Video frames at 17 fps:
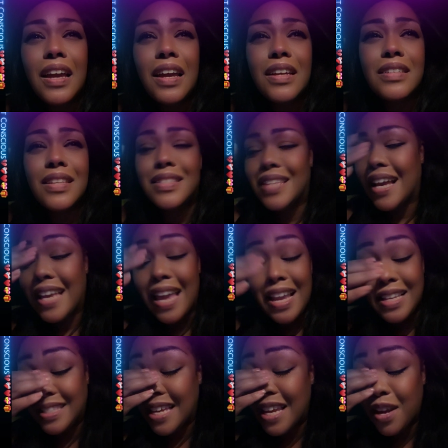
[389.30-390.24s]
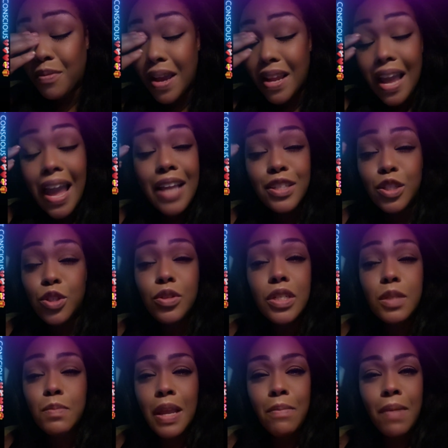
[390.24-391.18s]
since I can't see it right, I ask that you
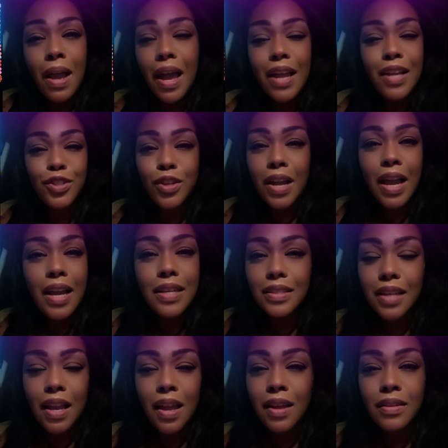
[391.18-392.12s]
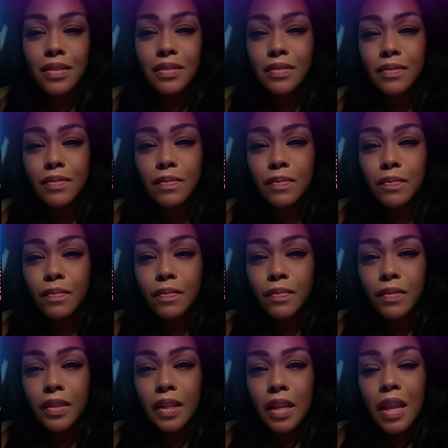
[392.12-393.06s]
just make my eyes your eyes, God.
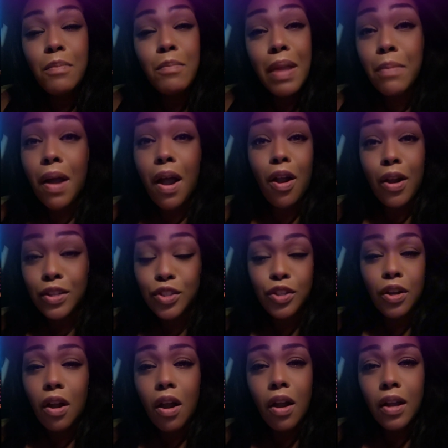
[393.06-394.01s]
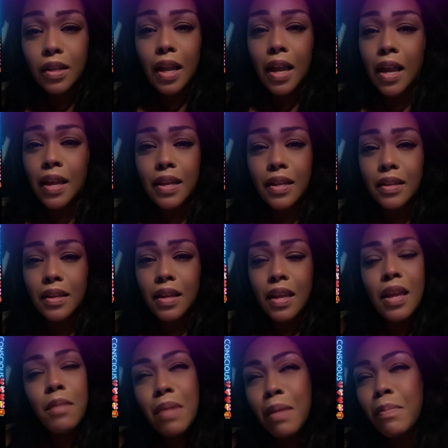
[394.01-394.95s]
Make my heart your heart, God.
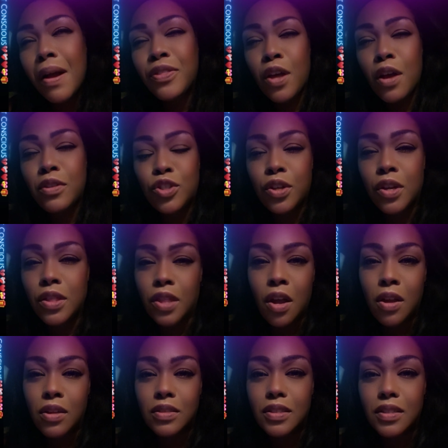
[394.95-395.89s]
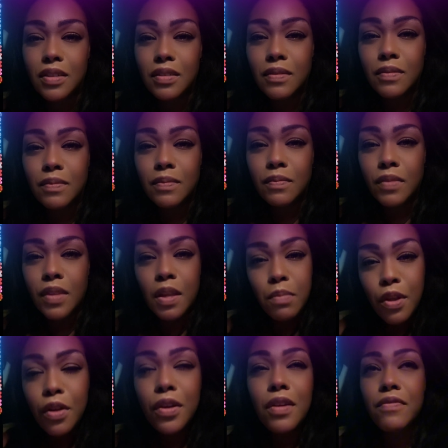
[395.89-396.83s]
Make my thoughts your thoughts.
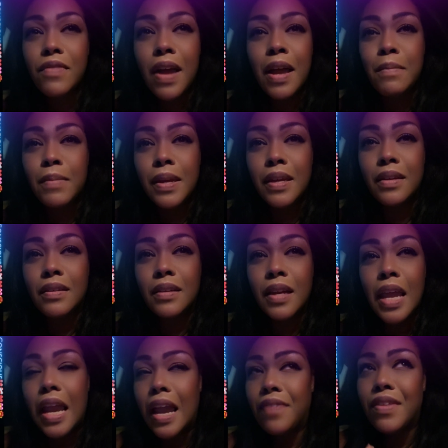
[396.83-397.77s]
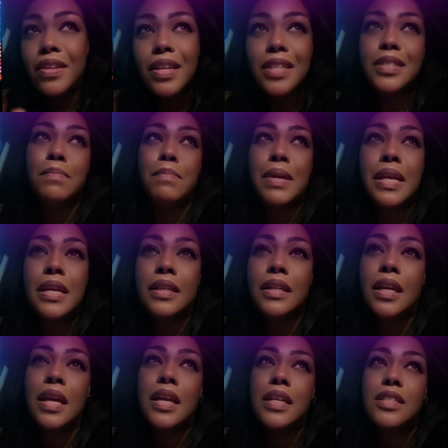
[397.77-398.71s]
Purify me. And that doesn't mean
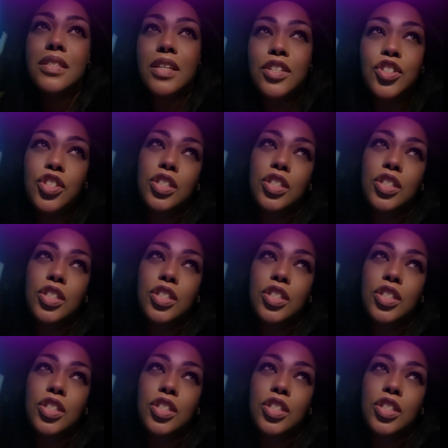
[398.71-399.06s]
to